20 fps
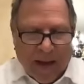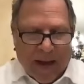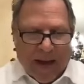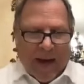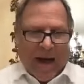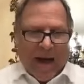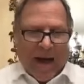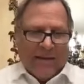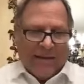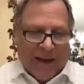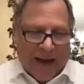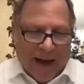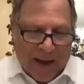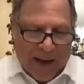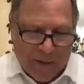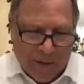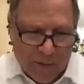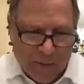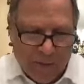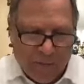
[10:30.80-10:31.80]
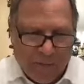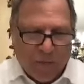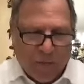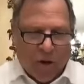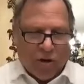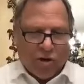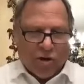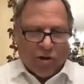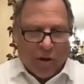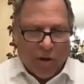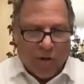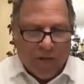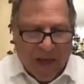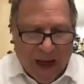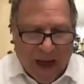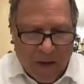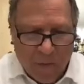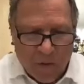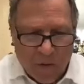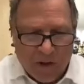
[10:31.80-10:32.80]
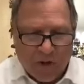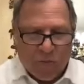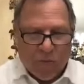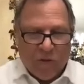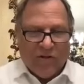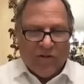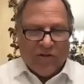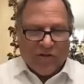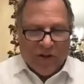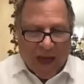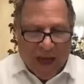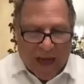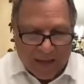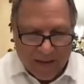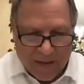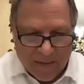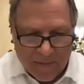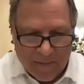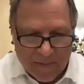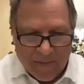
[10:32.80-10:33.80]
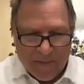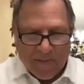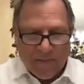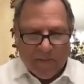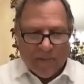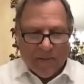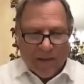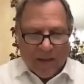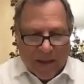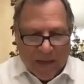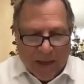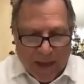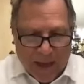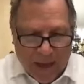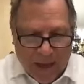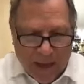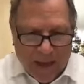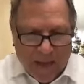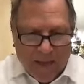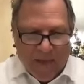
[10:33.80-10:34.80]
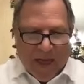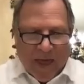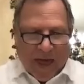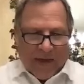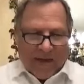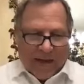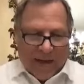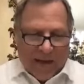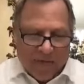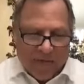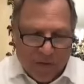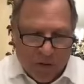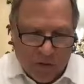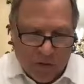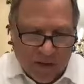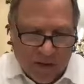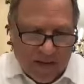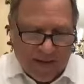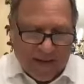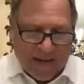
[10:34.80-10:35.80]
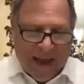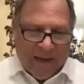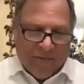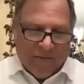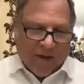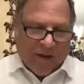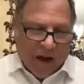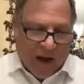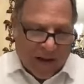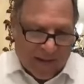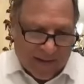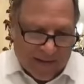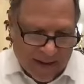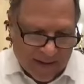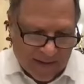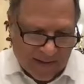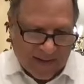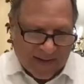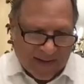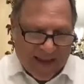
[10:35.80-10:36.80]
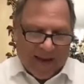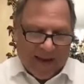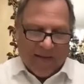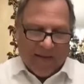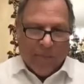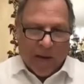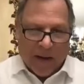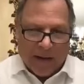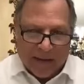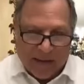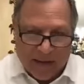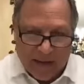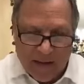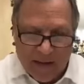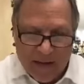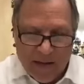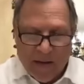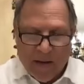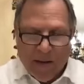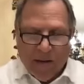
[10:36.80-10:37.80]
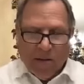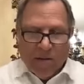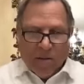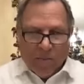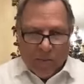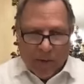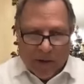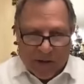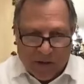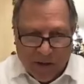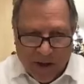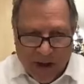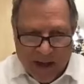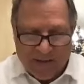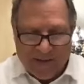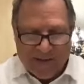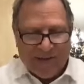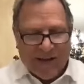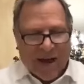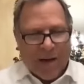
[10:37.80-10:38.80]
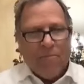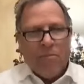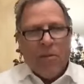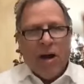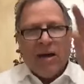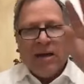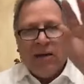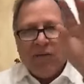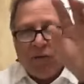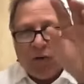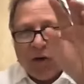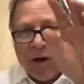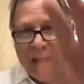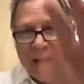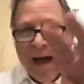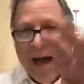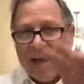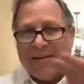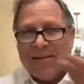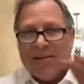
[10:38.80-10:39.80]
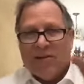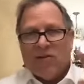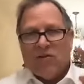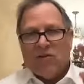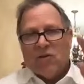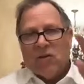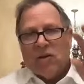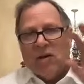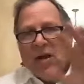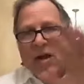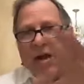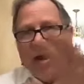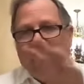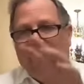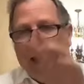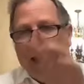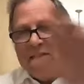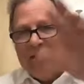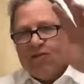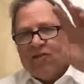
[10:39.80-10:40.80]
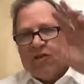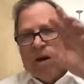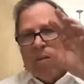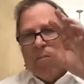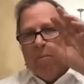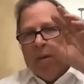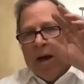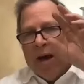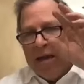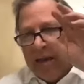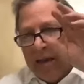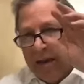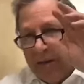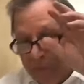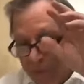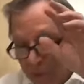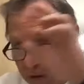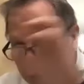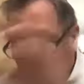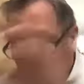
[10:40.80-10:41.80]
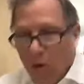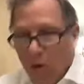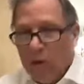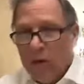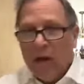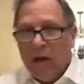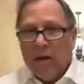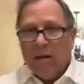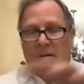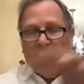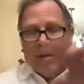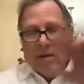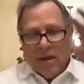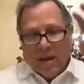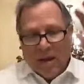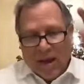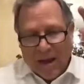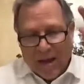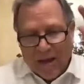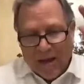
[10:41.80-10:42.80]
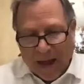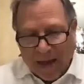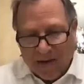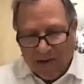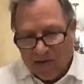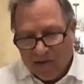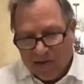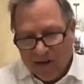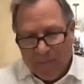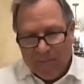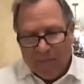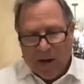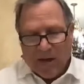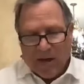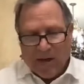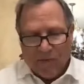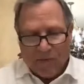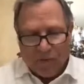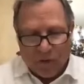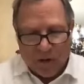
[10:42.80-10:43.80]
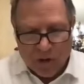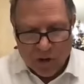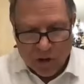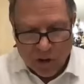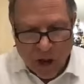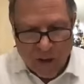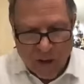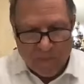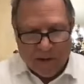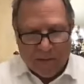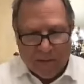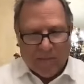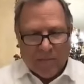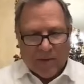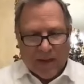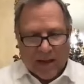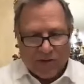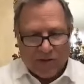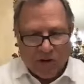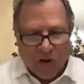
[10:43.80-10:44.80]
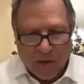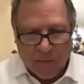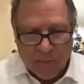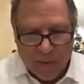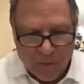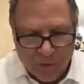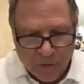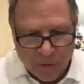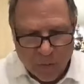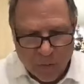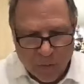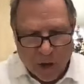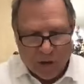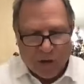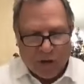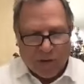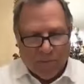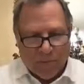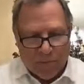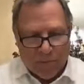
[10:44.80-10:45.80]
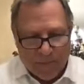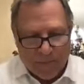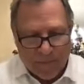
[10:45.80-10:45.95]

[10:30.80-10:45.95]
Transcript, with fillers: Hada amit mufurashin lo. That which we said that if you didn't have undesignated money, but you had some money for a chatas, and some money for an ola, and some money for a shlami, that's called mifurashim.